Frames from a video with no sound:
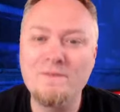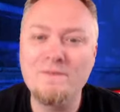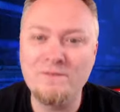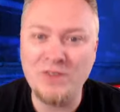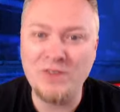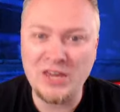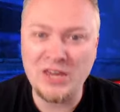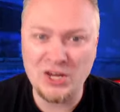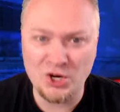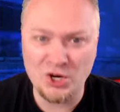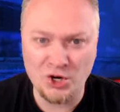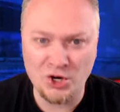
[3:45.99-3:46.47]

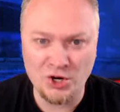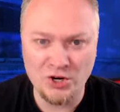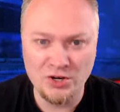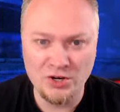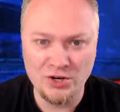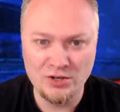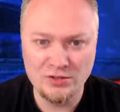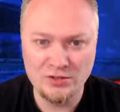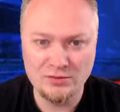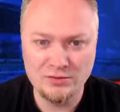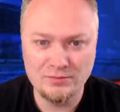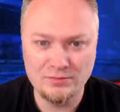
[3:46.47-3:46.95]
Fear
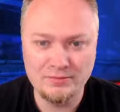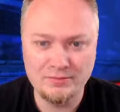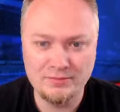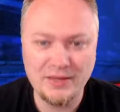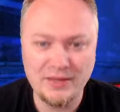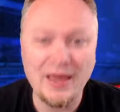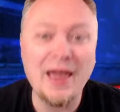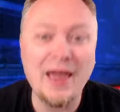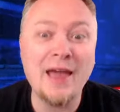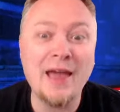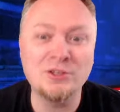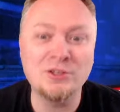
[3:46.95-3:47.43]

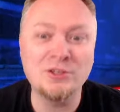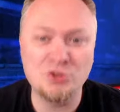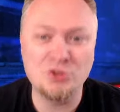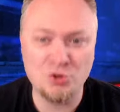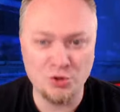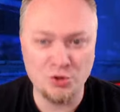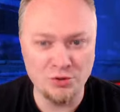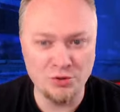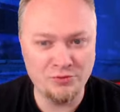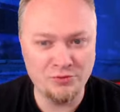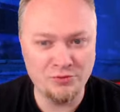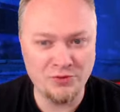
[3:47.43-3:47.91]
and
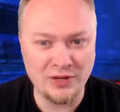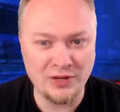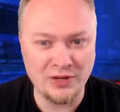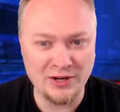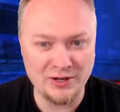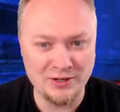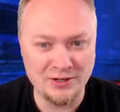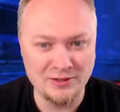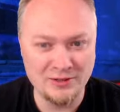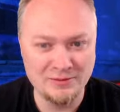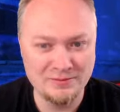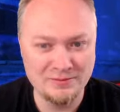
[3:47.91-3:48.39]
true fear.